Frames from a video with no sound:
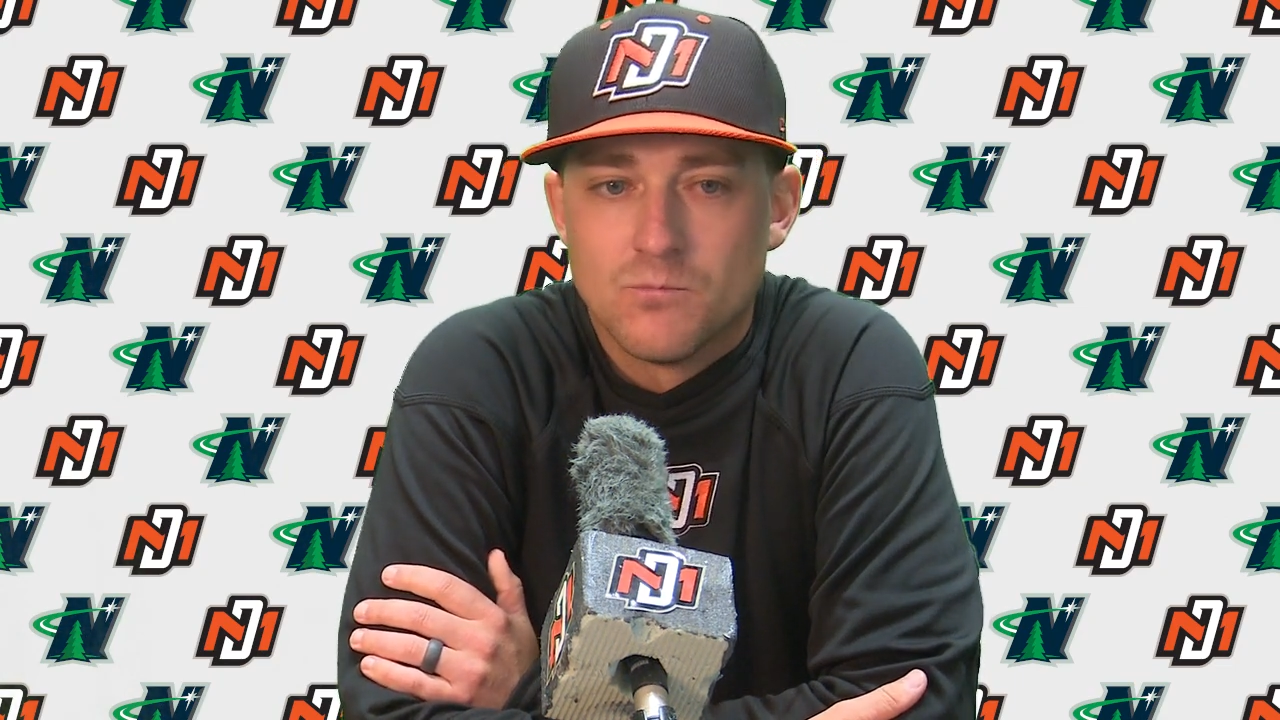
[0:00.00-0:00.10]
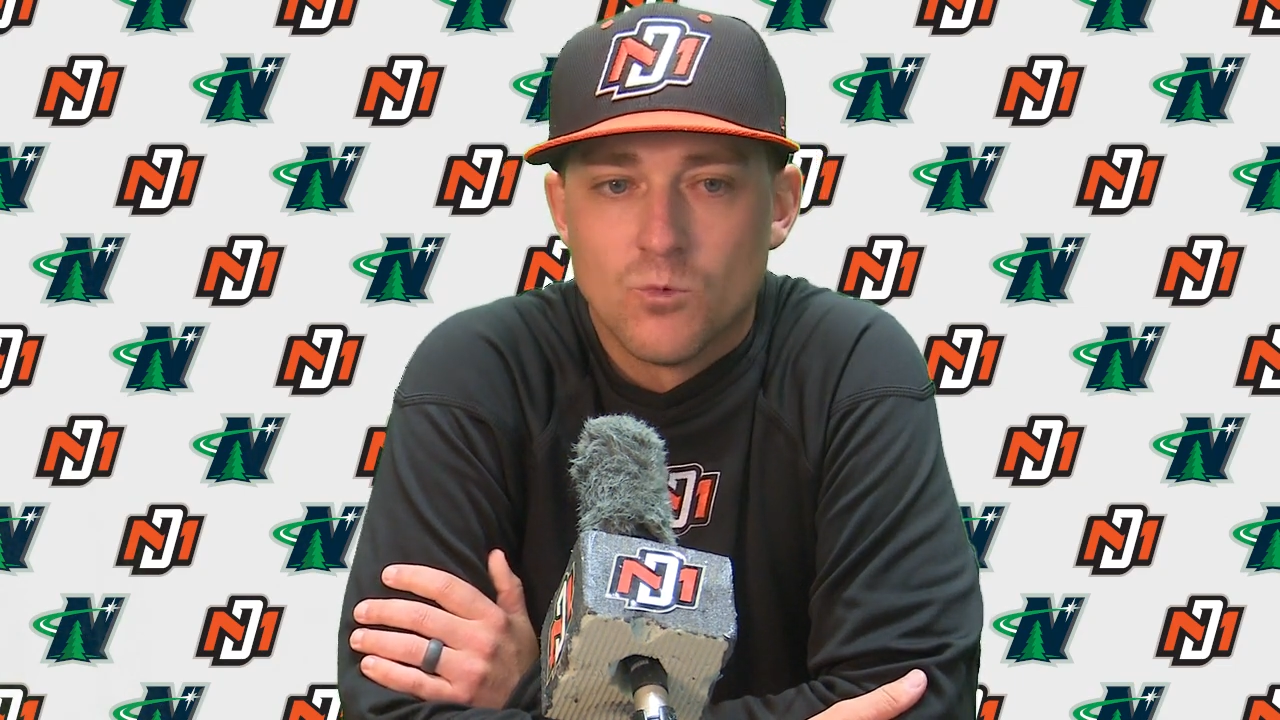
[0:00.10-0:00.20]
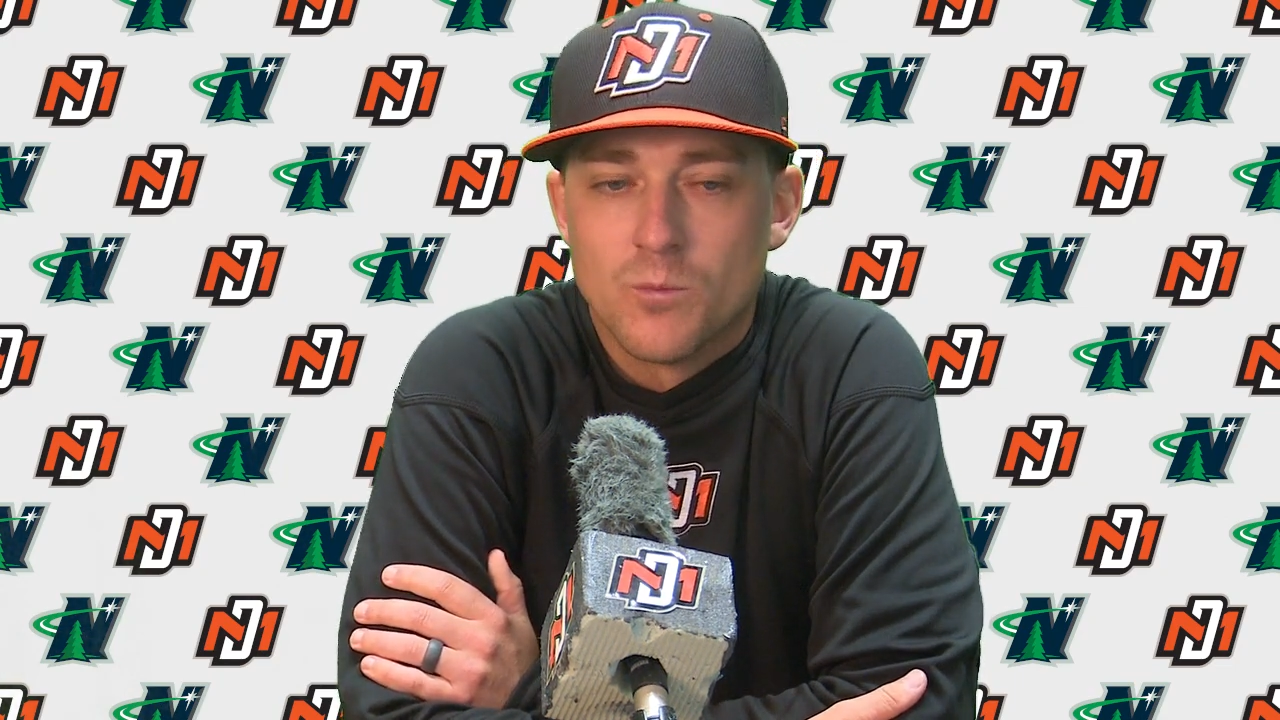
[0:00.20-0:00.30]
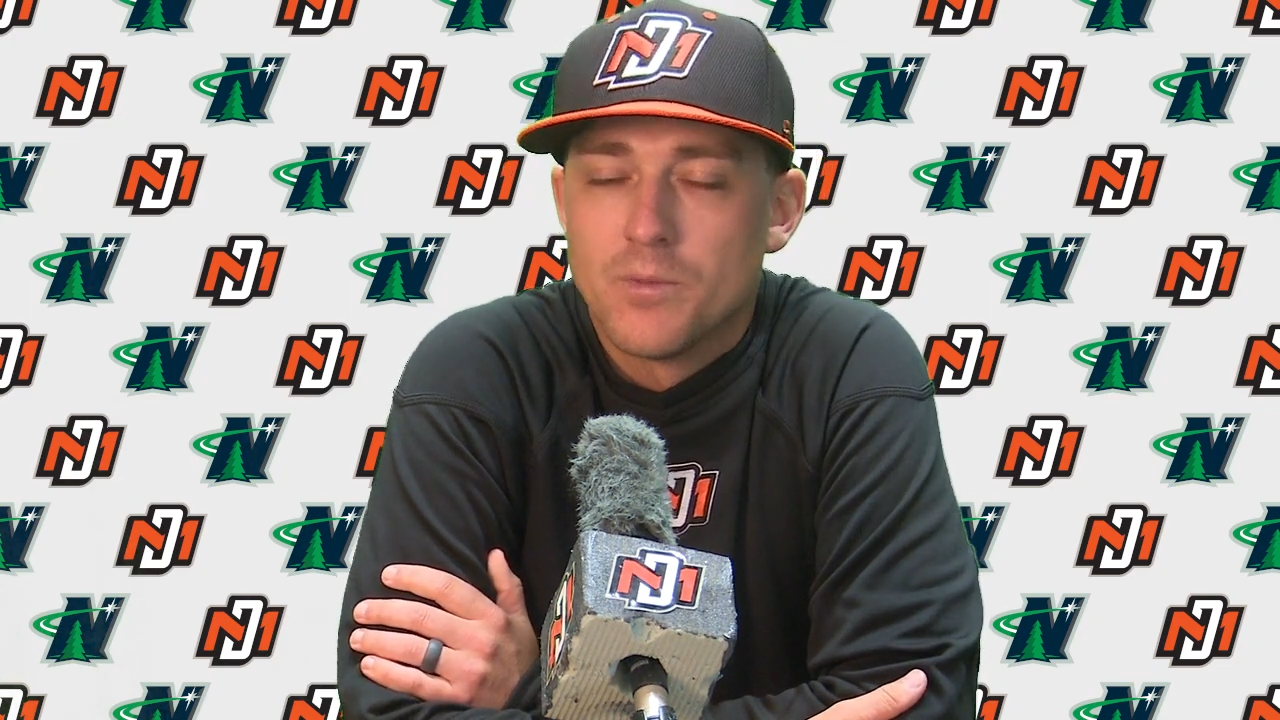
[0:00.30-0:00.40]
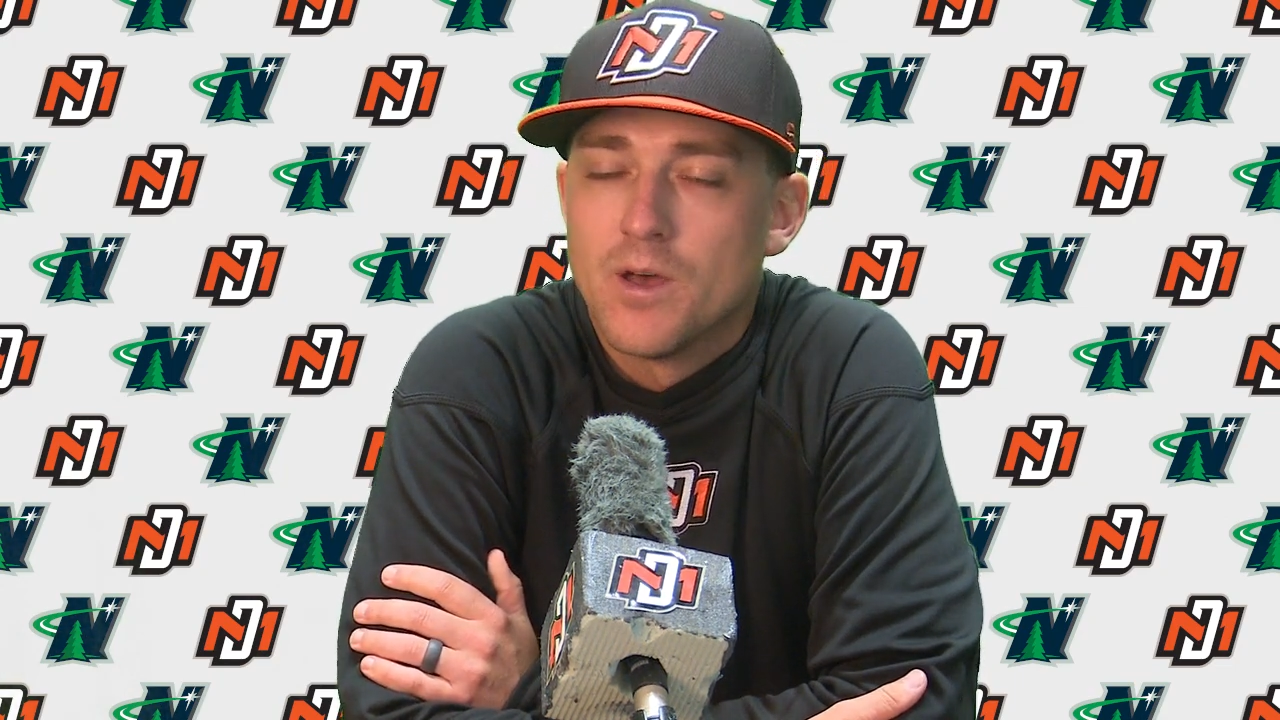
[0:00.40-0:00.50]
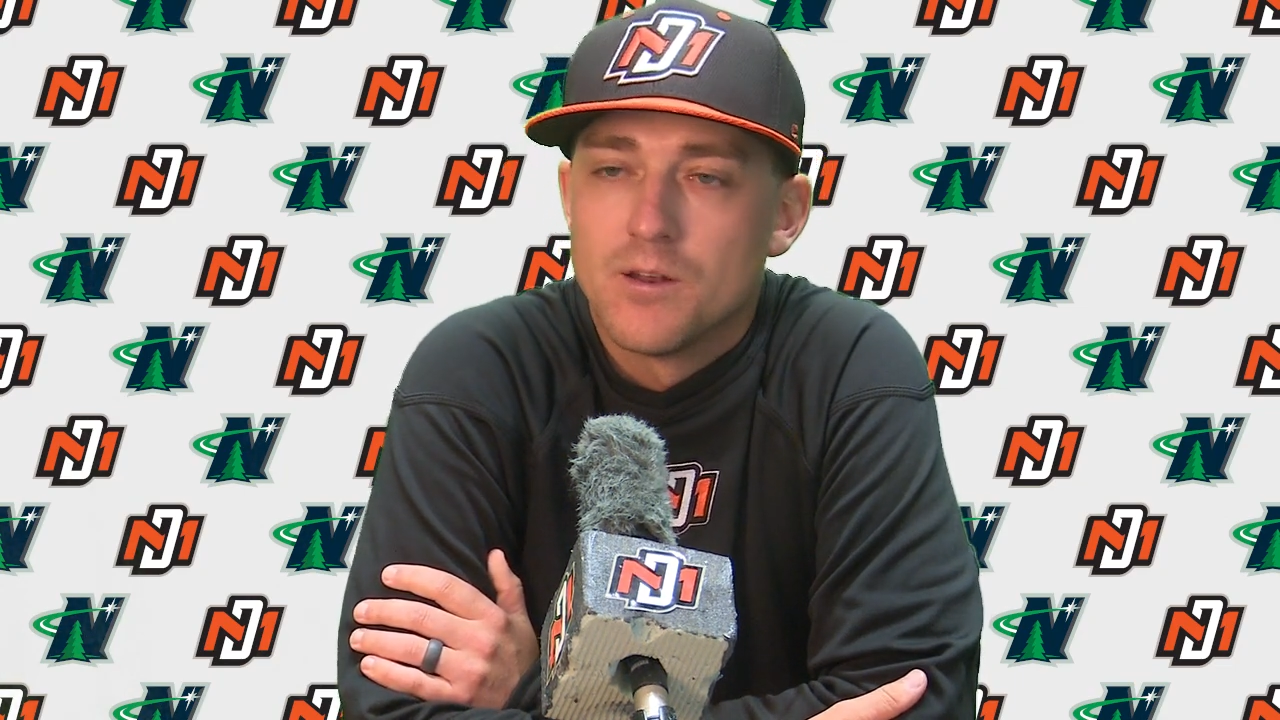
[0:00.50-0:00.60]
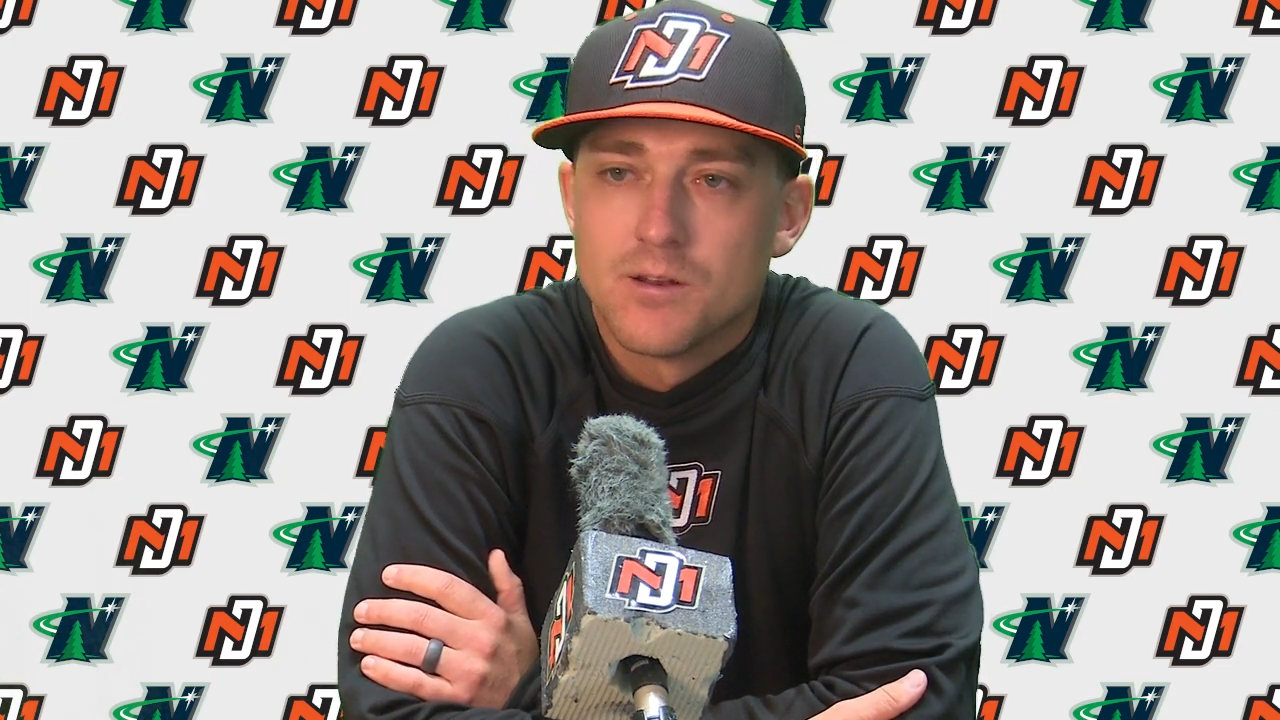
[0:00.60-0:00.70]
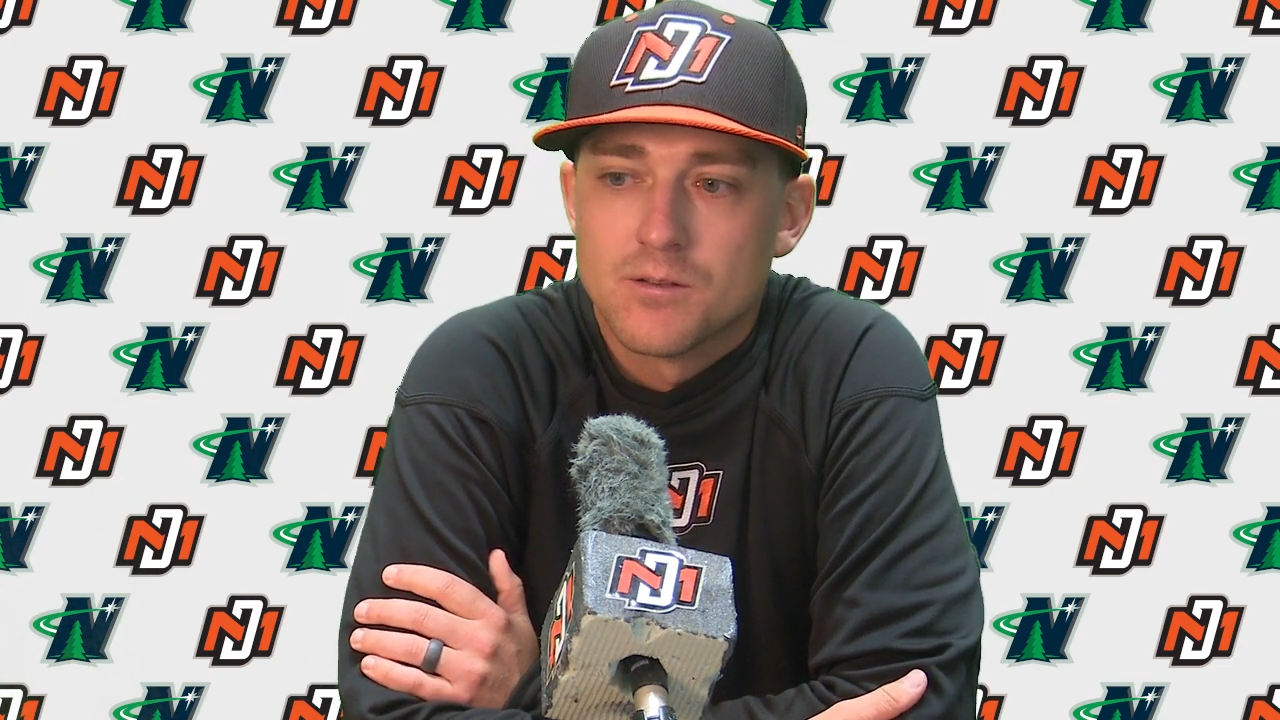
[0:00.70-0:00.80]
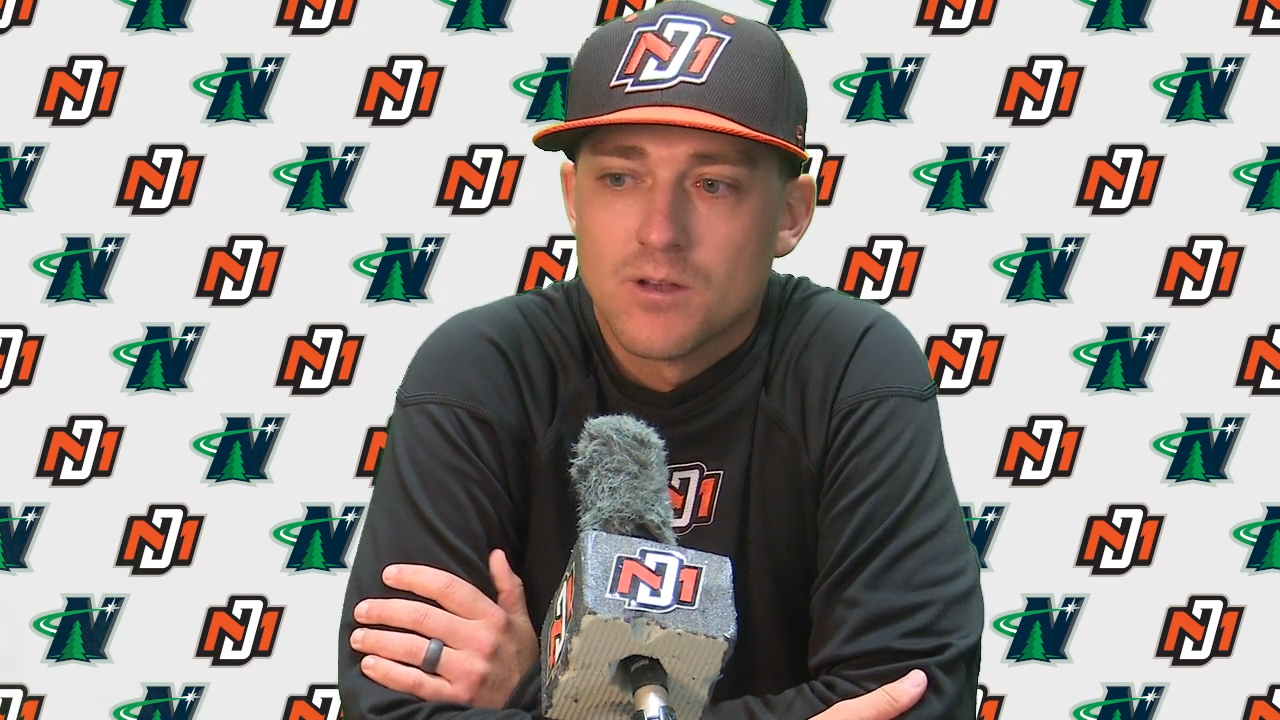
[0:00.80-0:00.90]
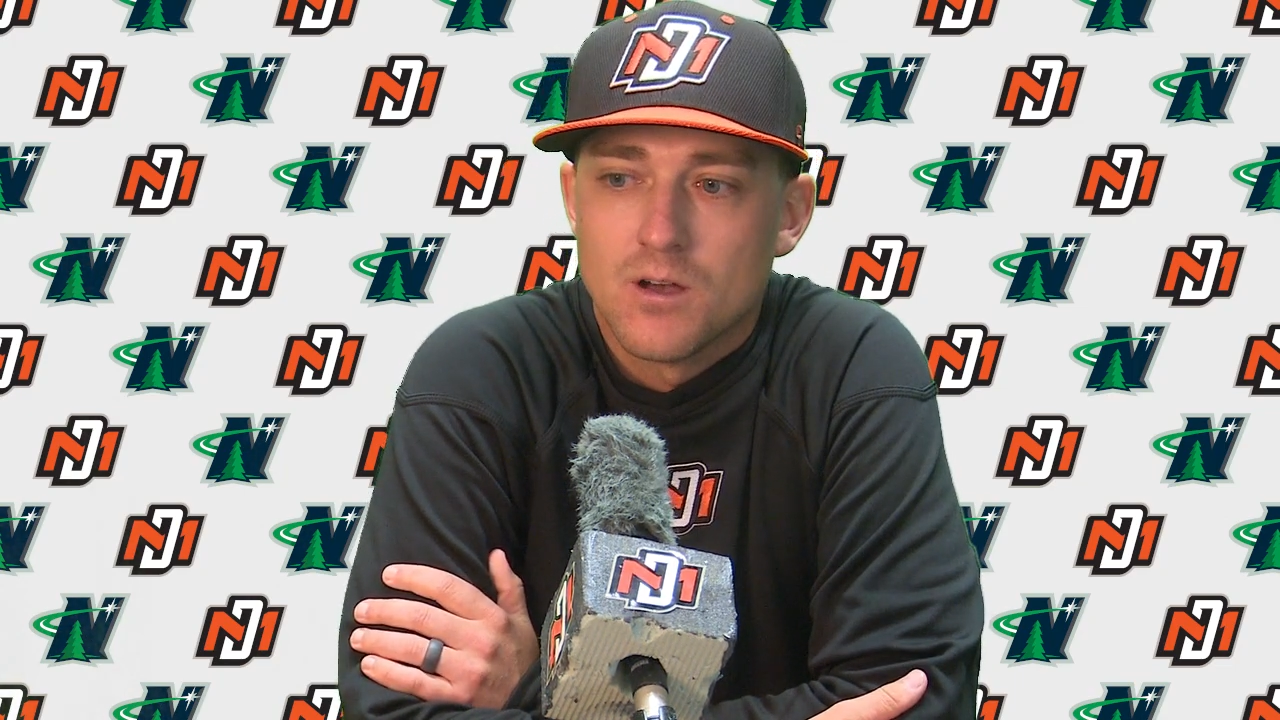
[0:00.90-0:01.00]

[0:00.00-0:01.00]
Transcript: one bad inning.